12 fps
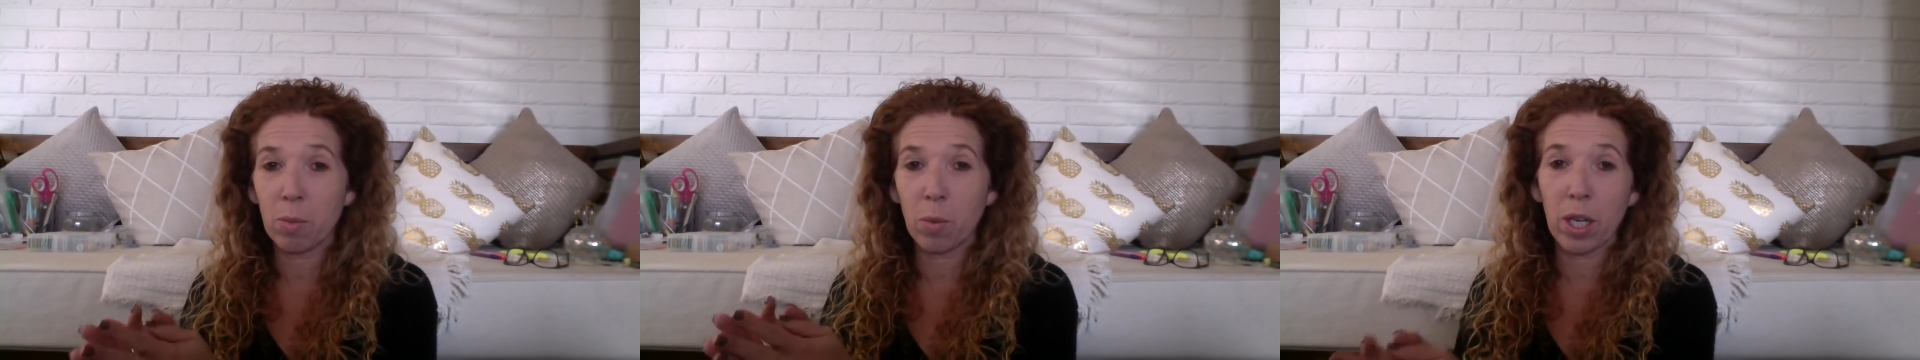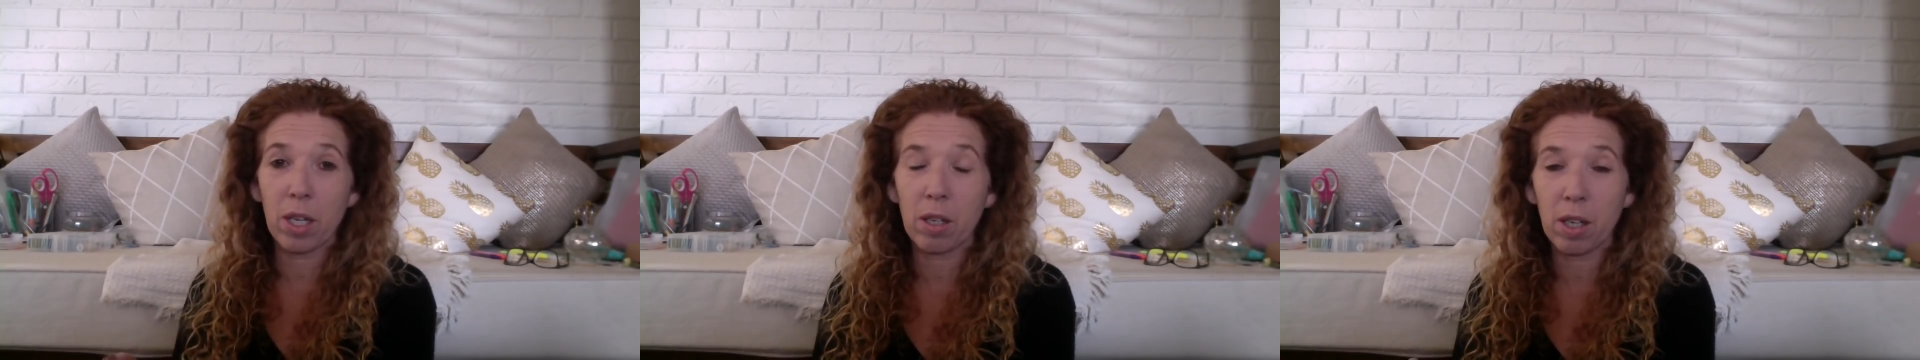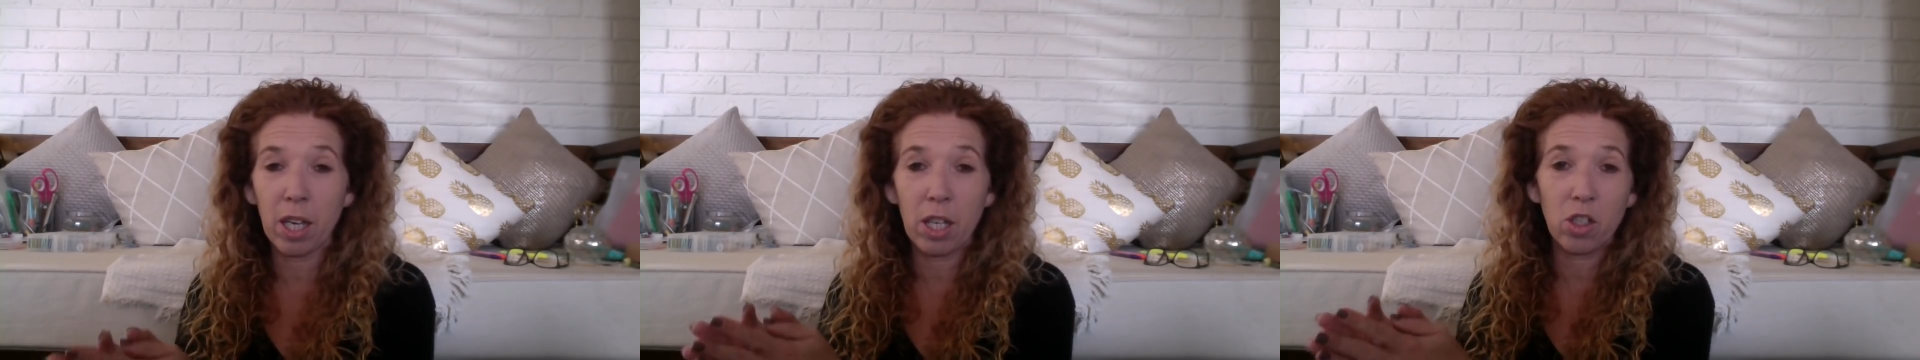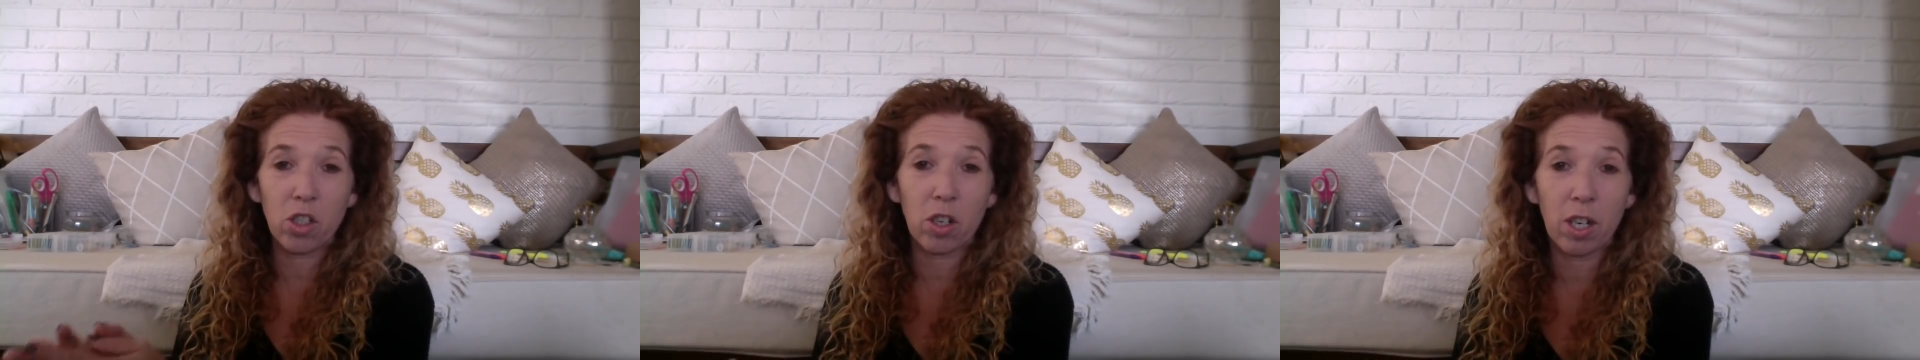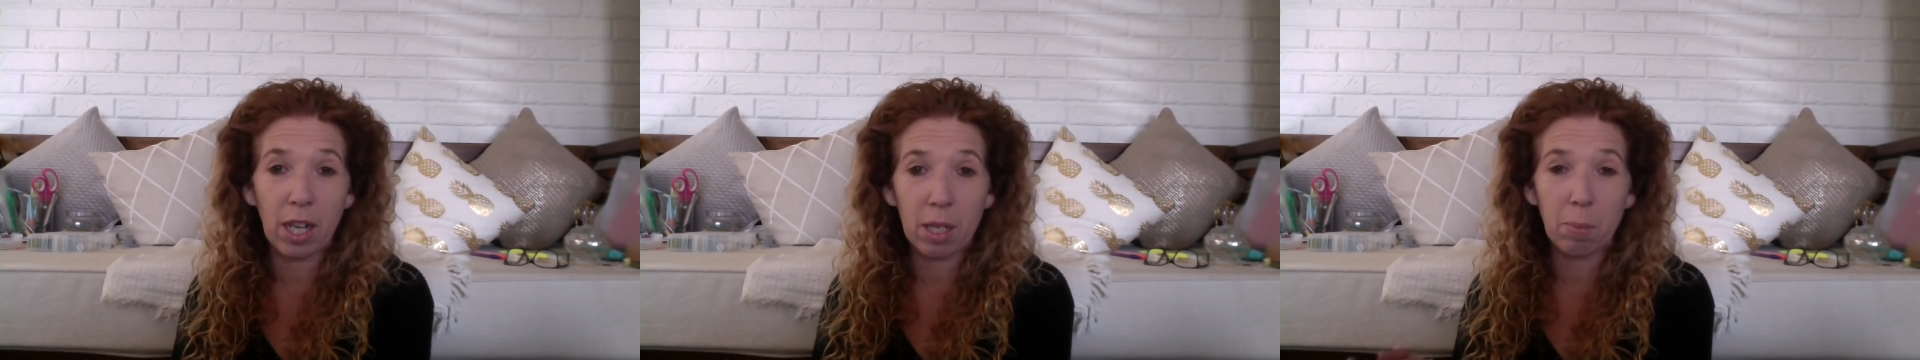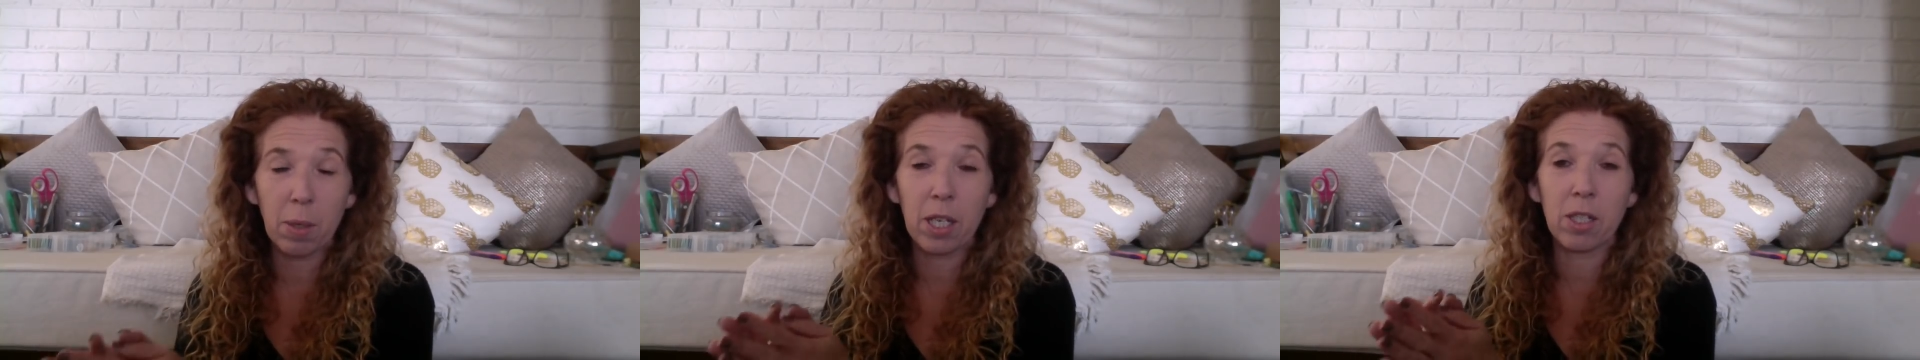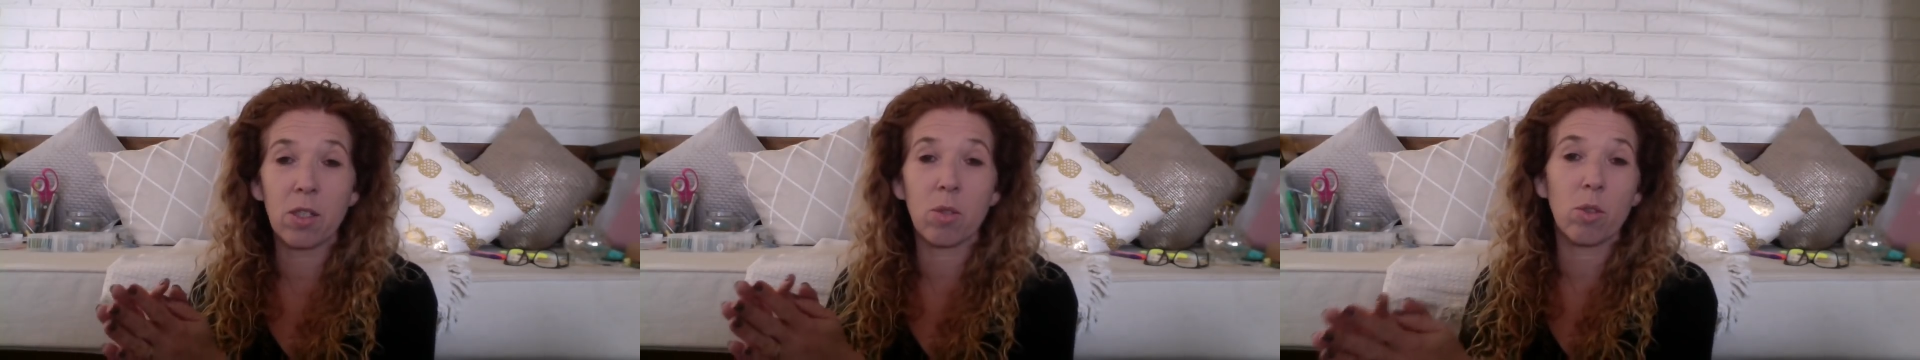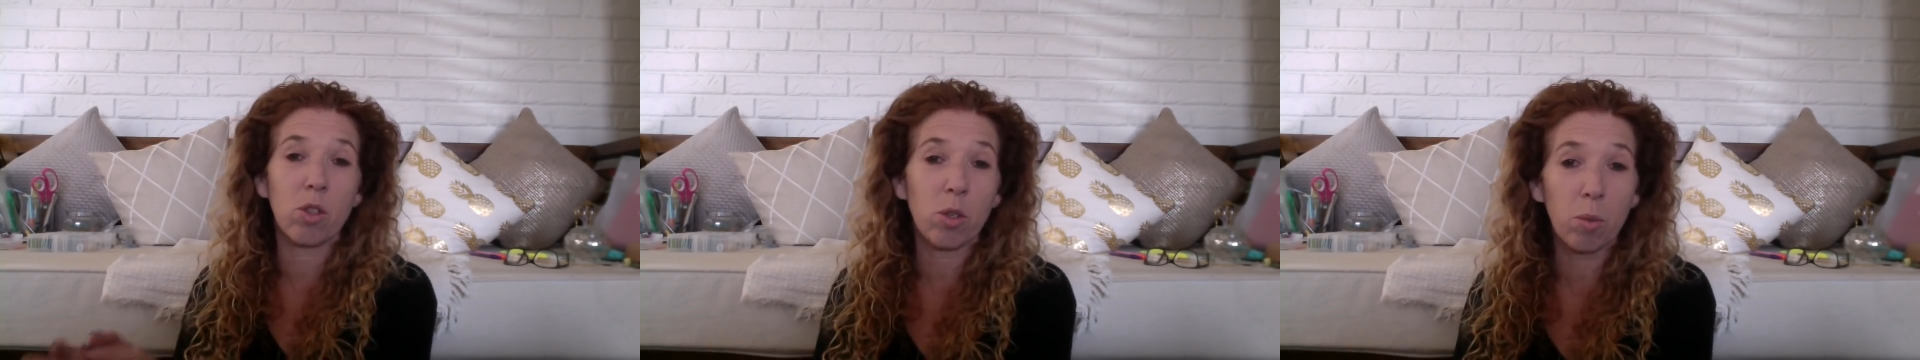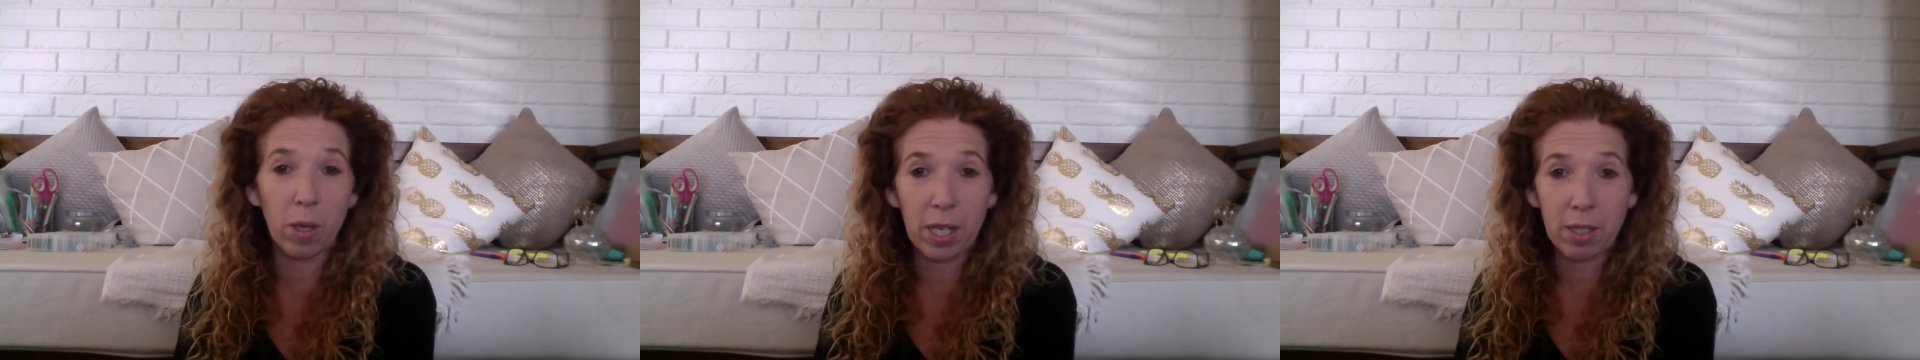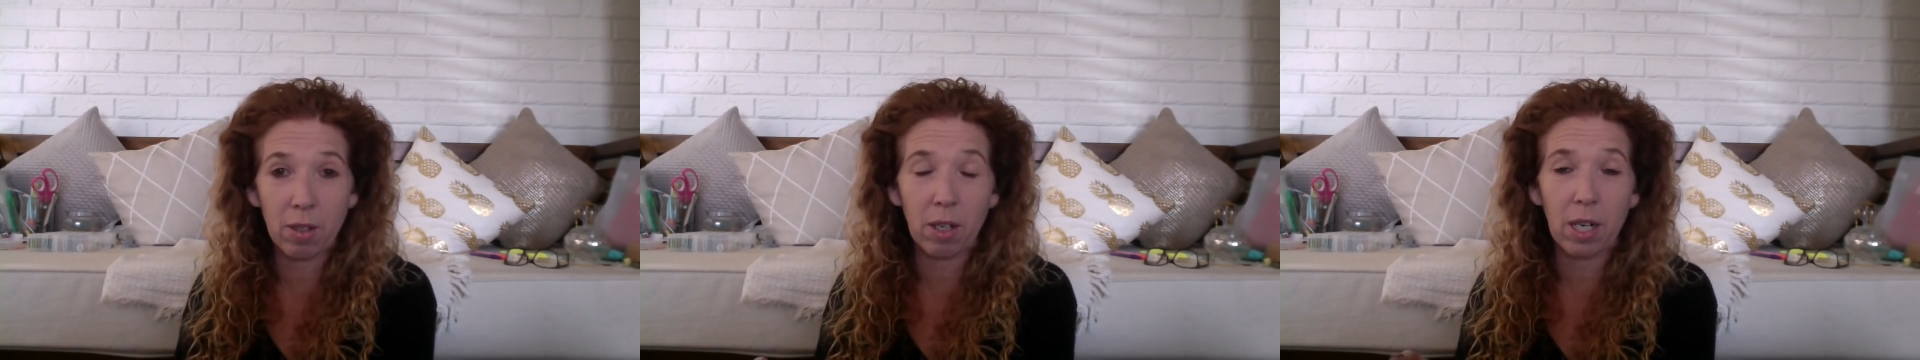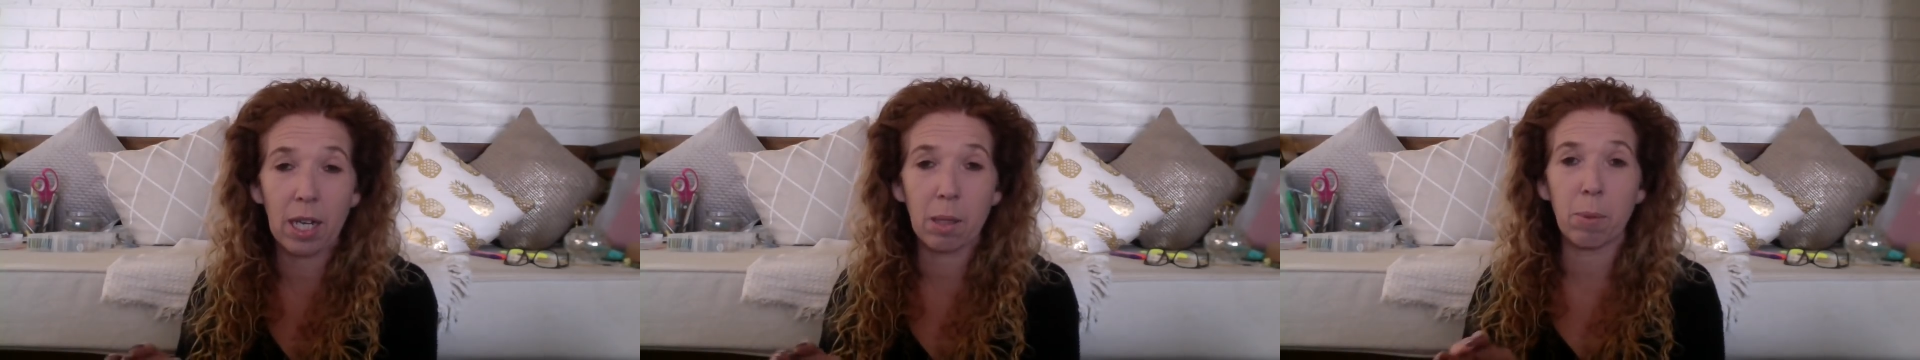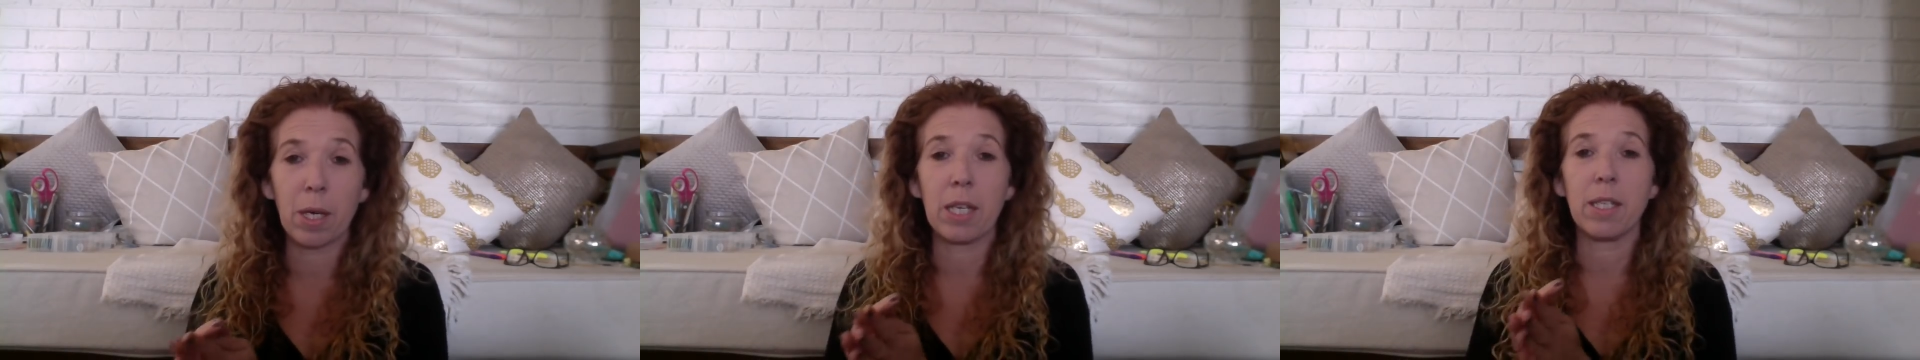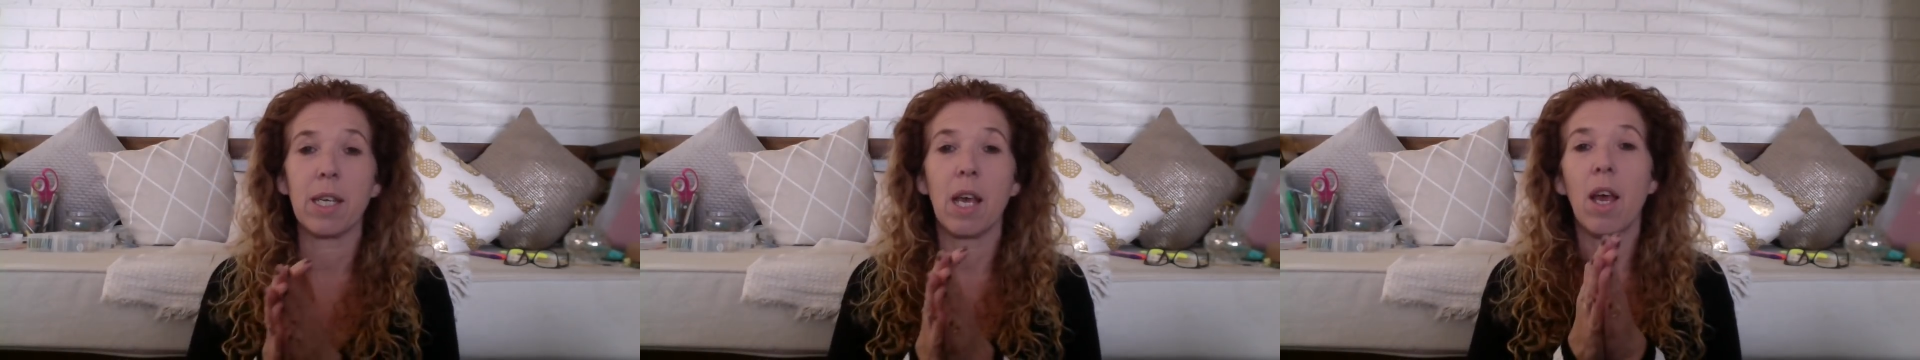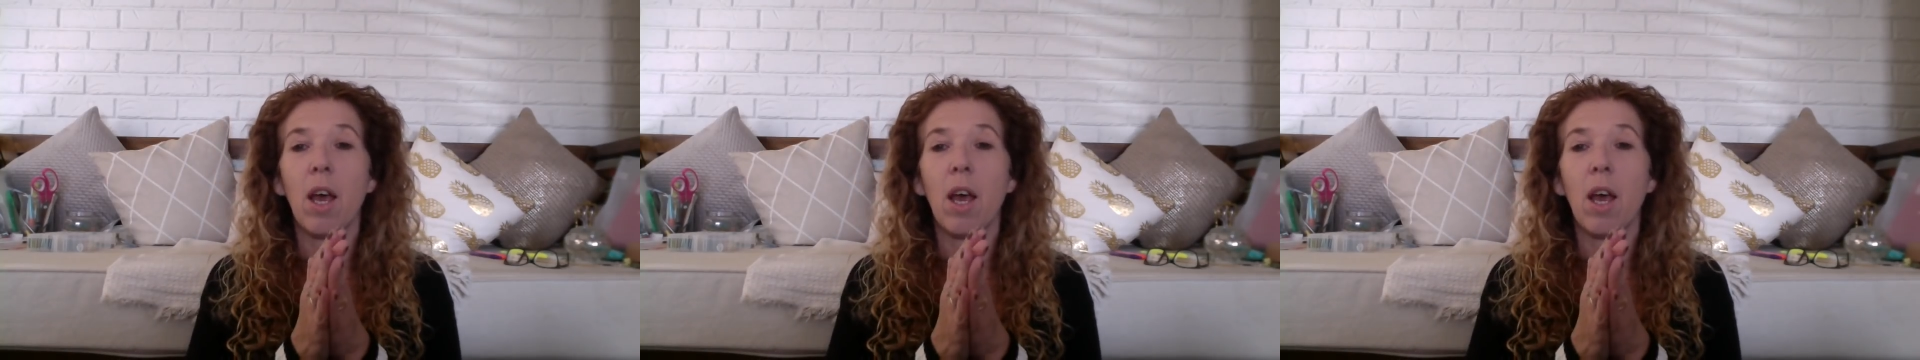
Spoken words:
a week each on another piece, or 2 weeks on another piece,